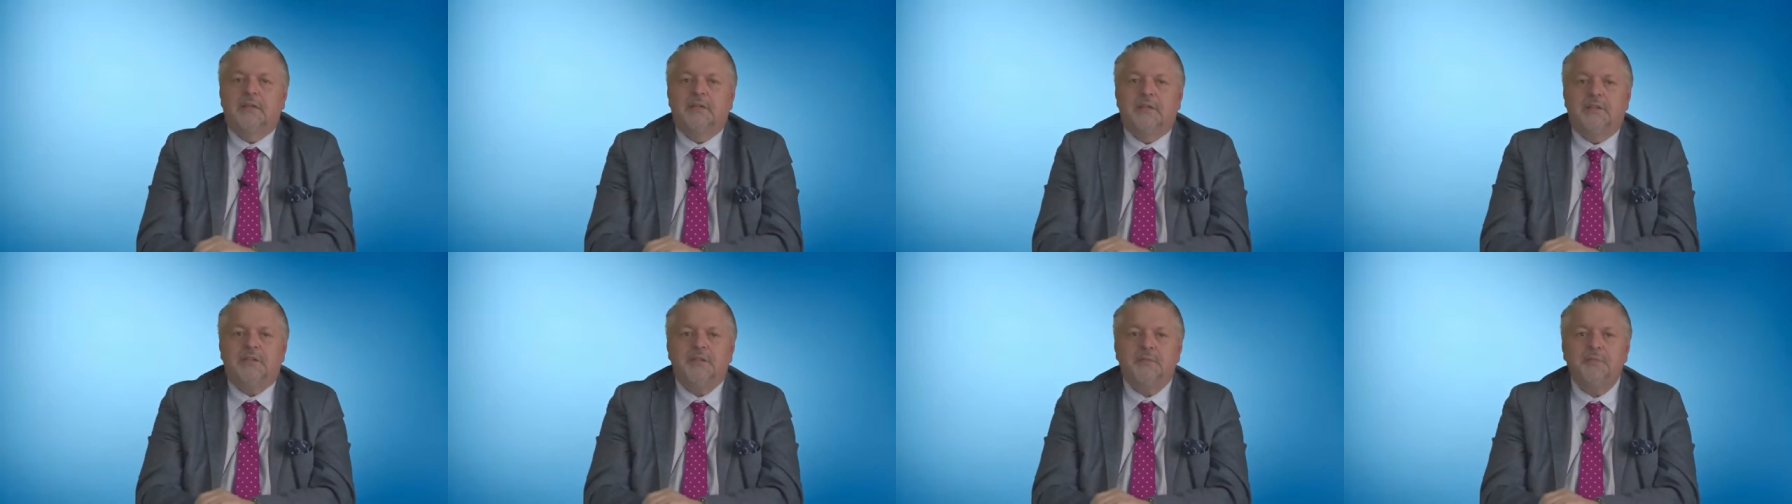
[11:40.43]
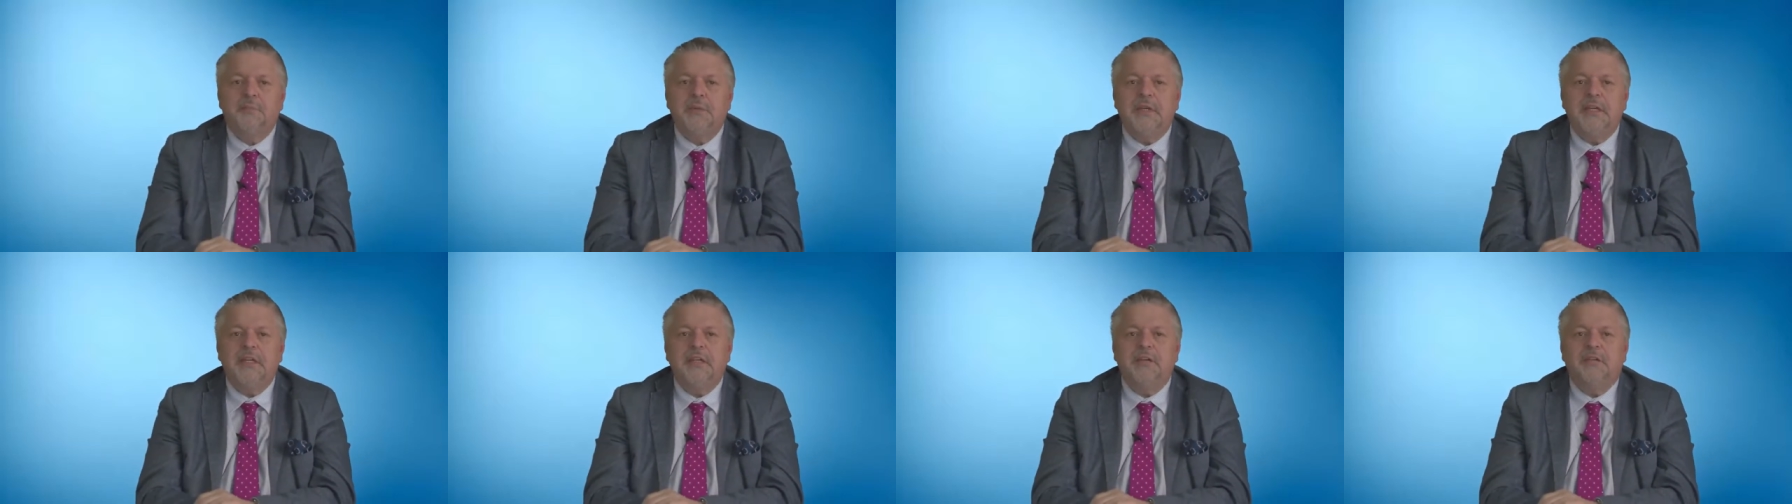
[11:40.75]

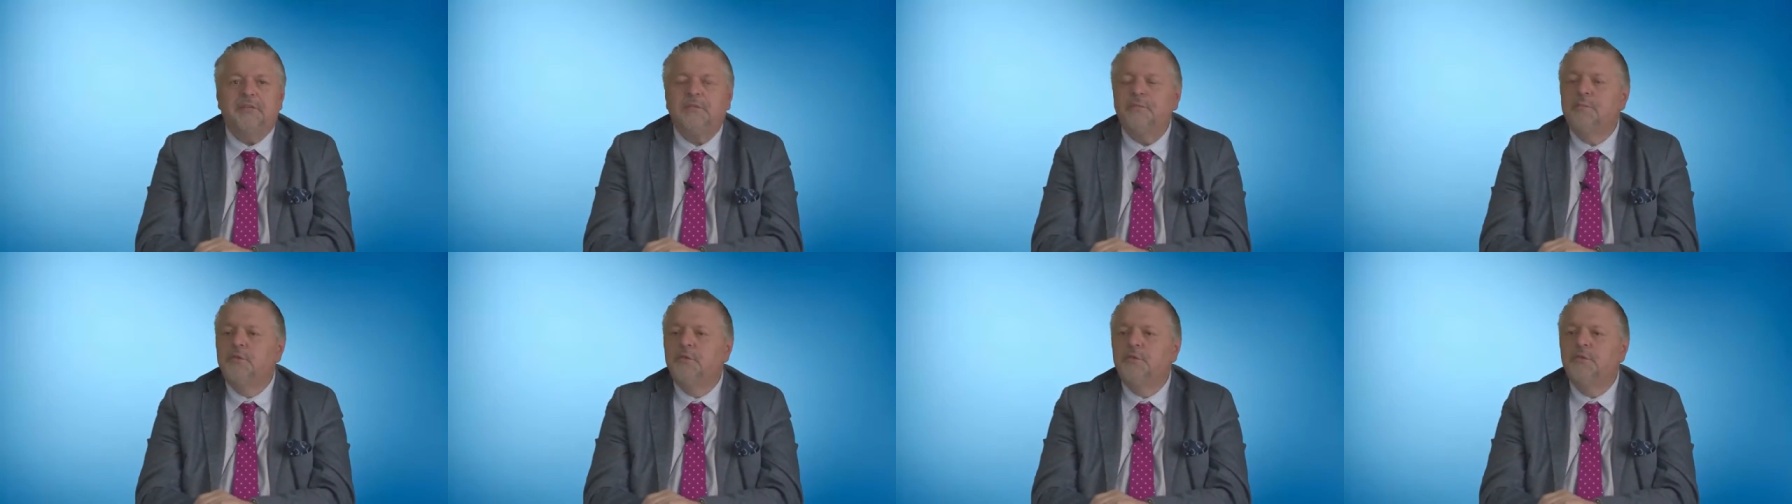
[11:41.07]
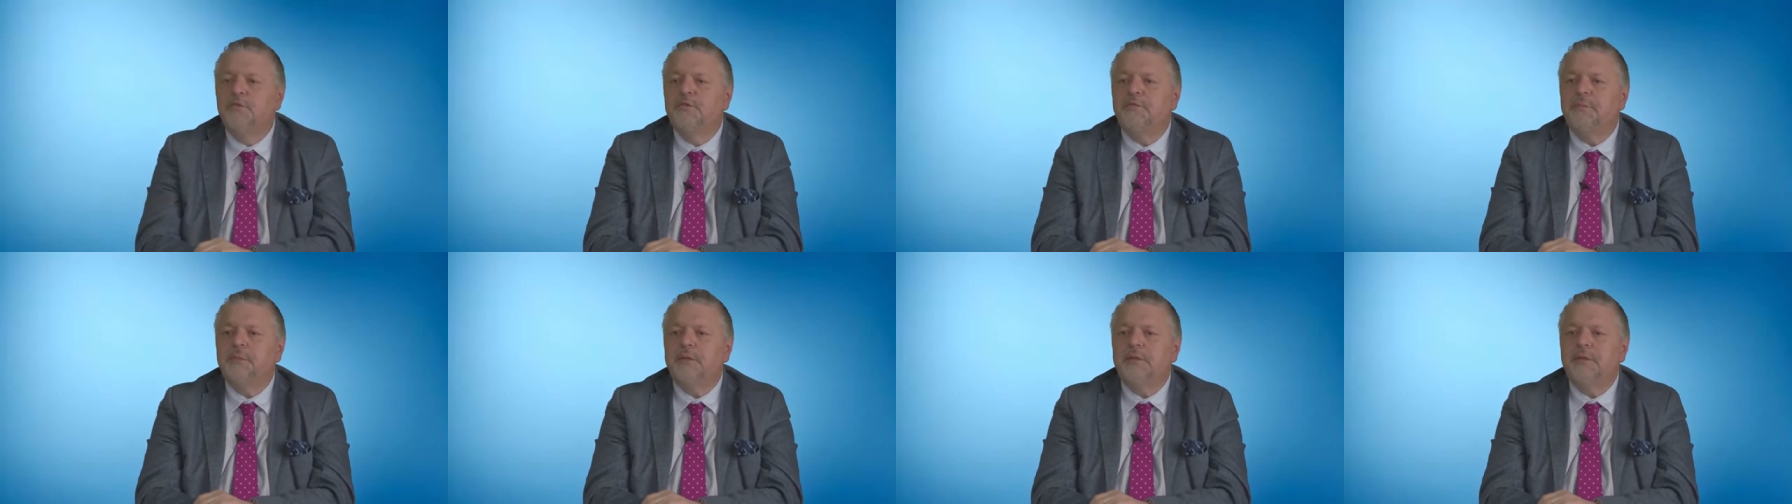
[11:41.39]
speed of
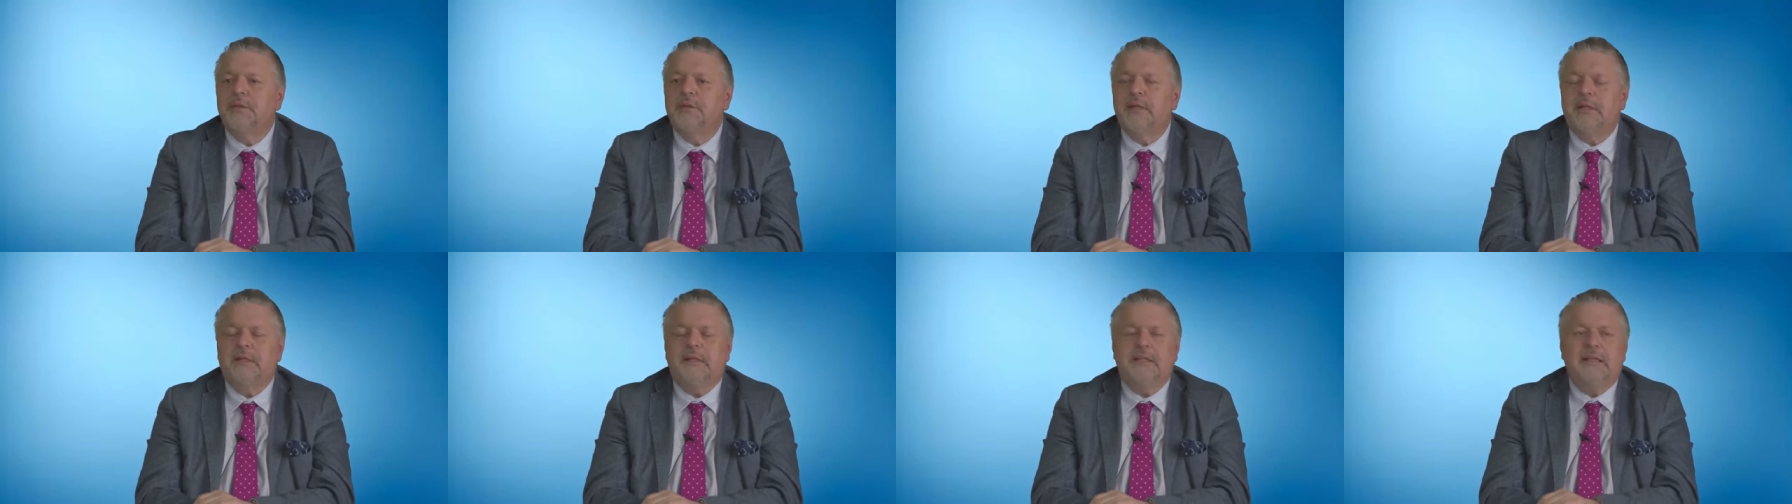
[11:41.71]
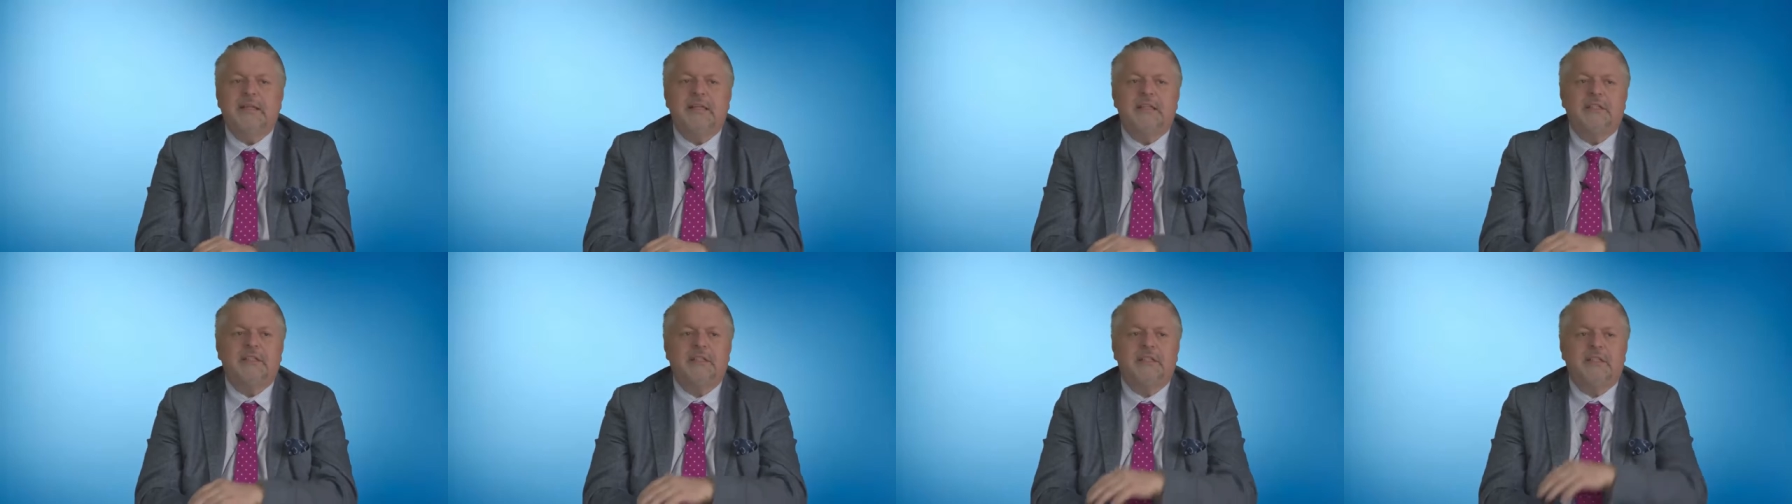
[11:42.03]
movement. It
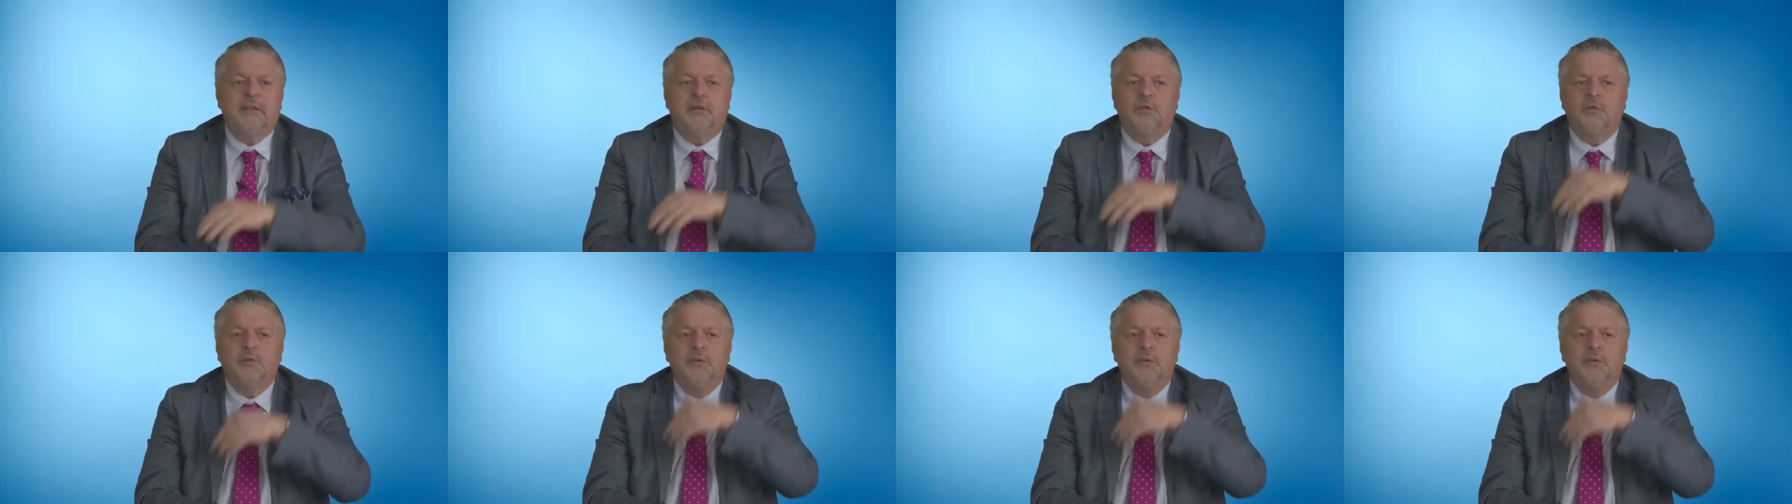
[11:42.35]
needs a